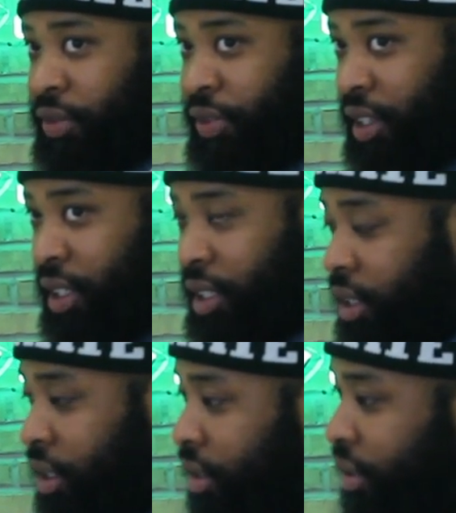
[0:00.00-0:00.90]
Funny,
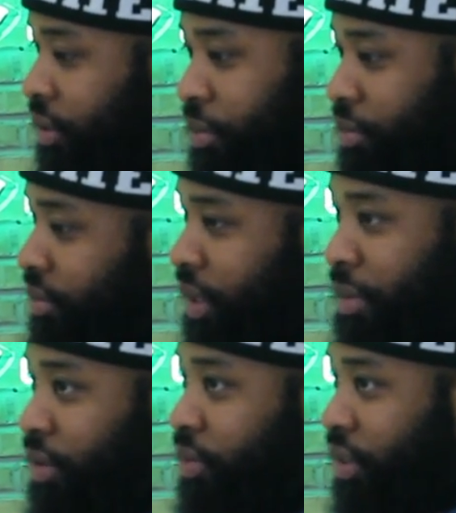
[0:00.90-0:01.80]
me and
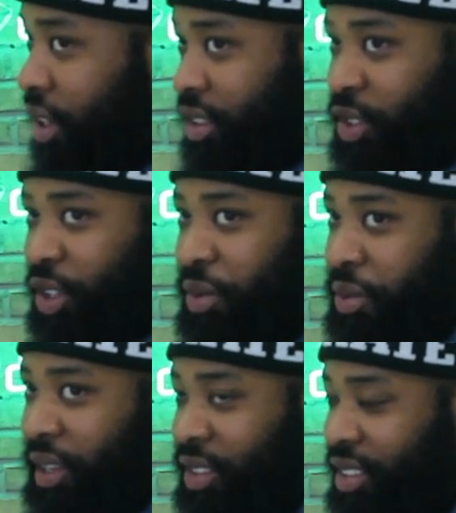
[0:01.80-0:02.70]
my friends, I tell you, we
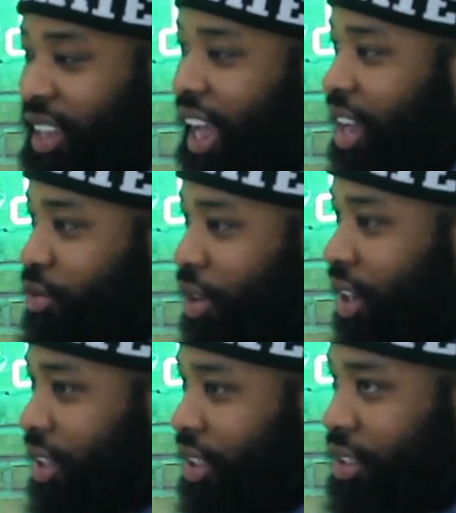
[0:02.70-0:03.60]
was outside,
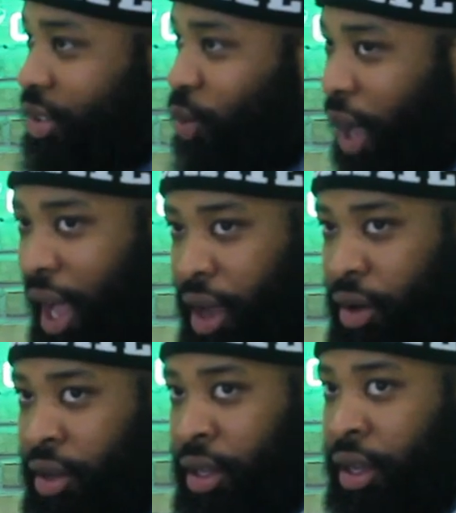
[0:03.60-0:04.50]
reckless,
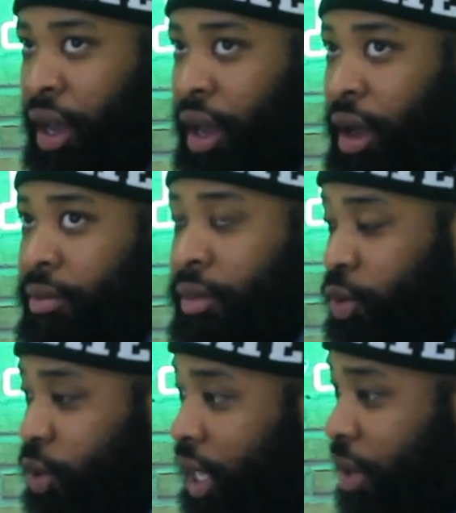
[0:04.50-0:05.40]
wild.
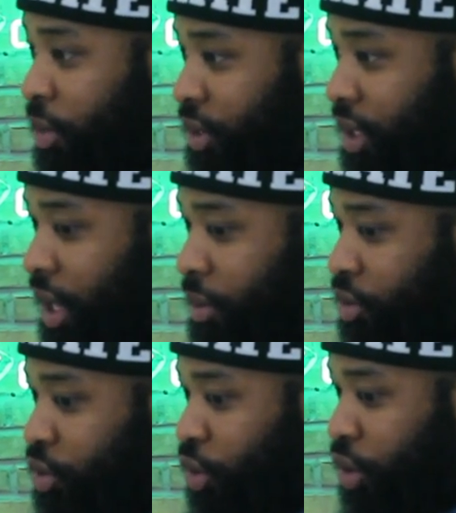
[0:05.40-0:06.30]
We came up with the name of
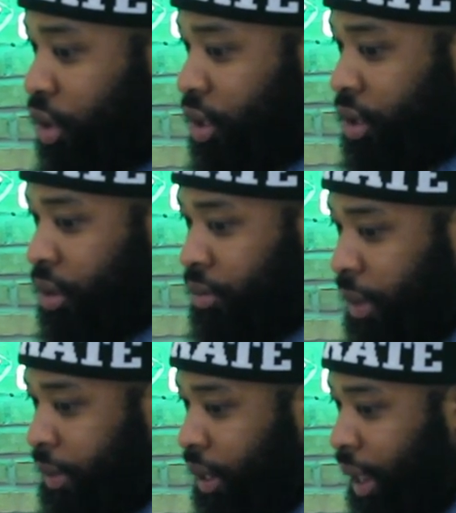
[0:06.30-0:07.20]
the store,
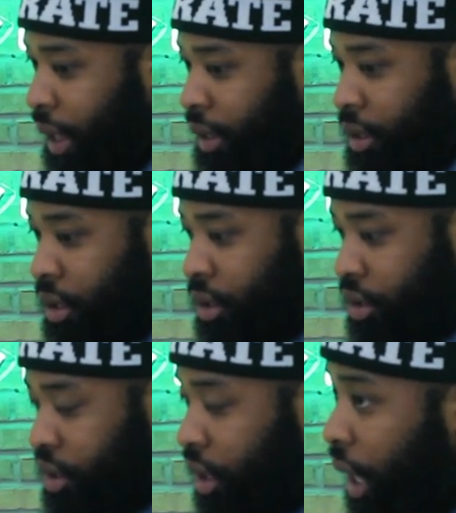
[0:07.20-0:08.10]
maybe like
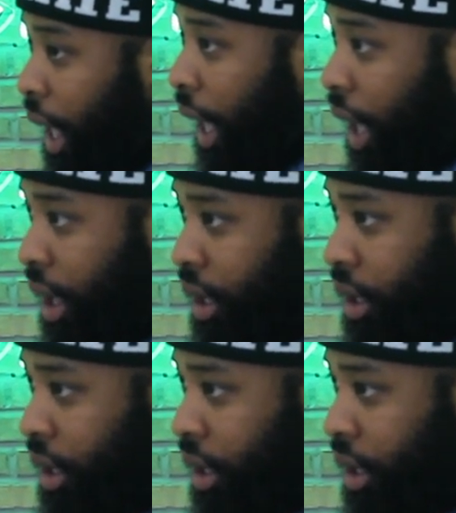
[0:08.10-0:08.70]
July.